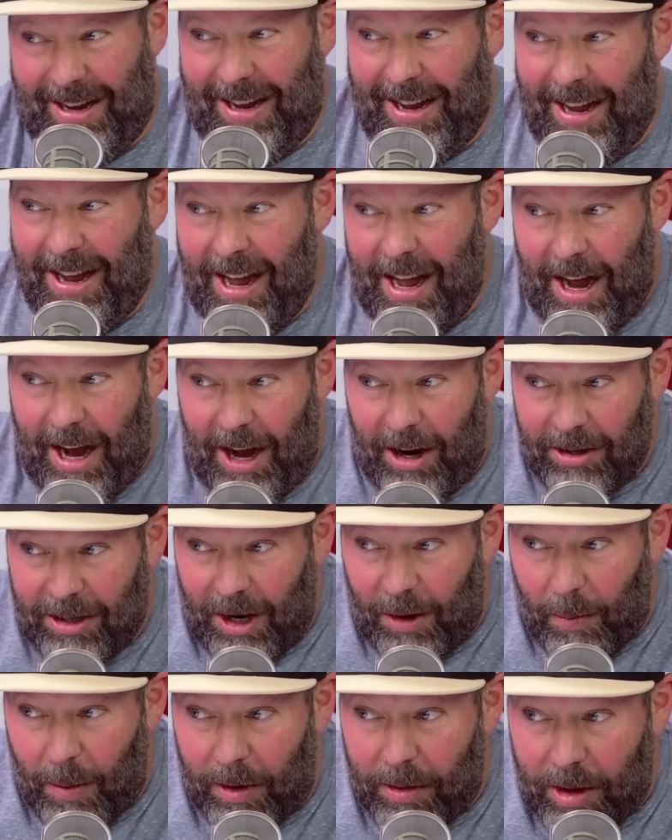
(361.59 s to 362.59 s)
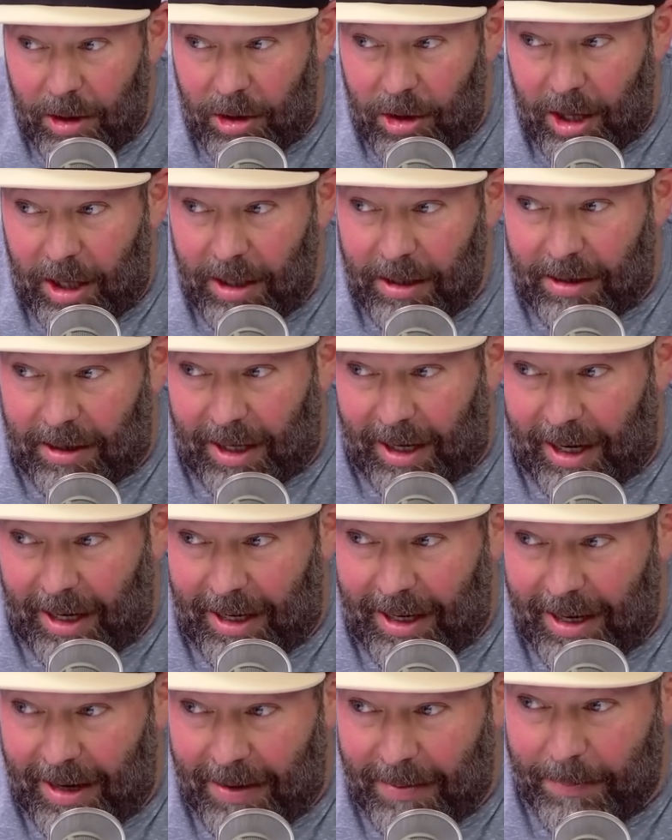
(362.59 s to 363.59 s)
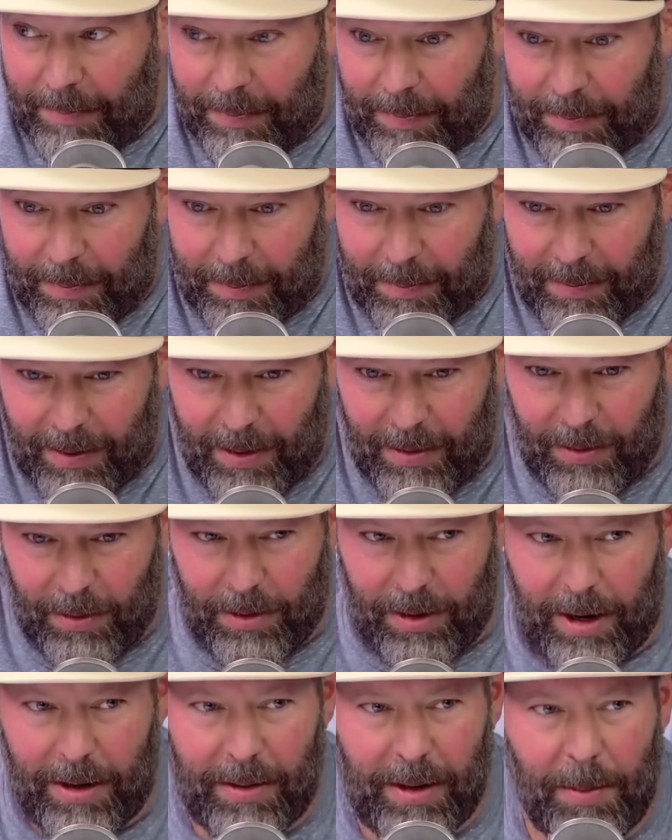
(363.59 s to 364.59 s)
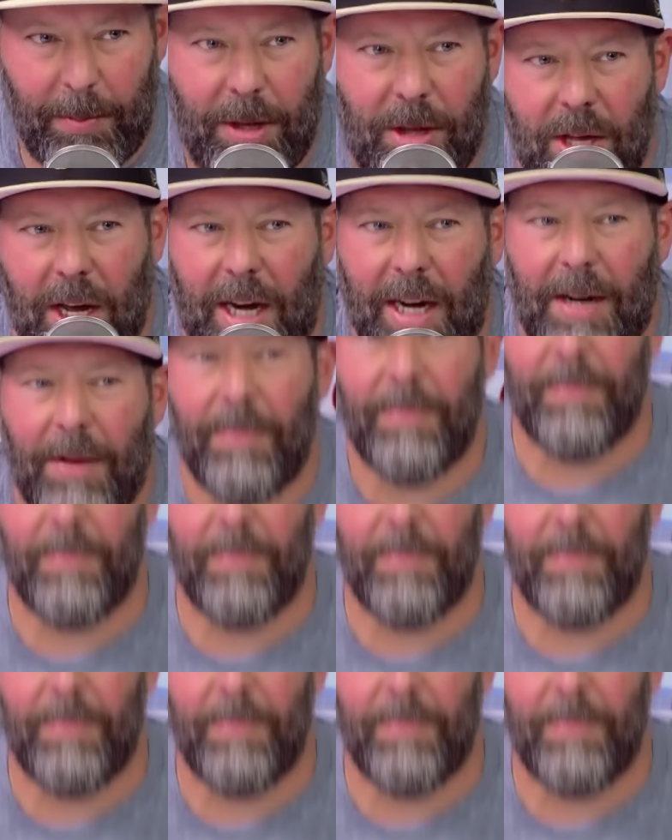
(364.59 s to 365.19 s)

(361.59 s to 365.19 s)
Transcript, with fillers: Is it wet? I was gonna wear these jeans tonight. and uh, not anymore. Hold on, let me check.